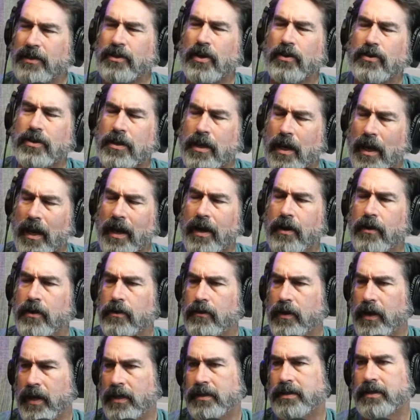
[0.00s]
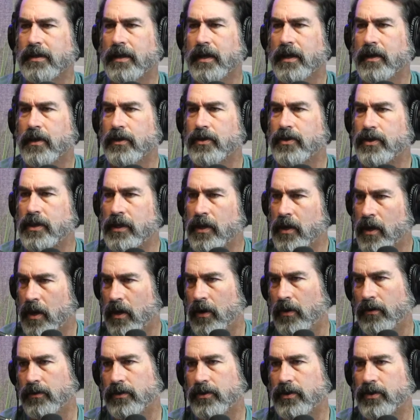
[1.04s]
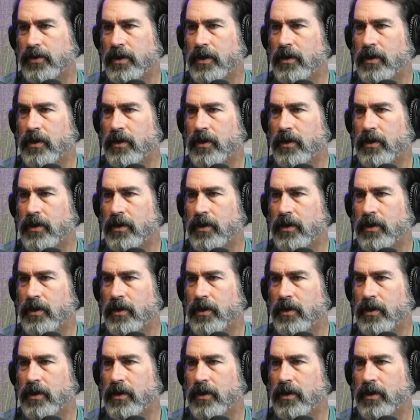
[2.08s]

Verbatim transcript: because Claire knew instantly because she knows. She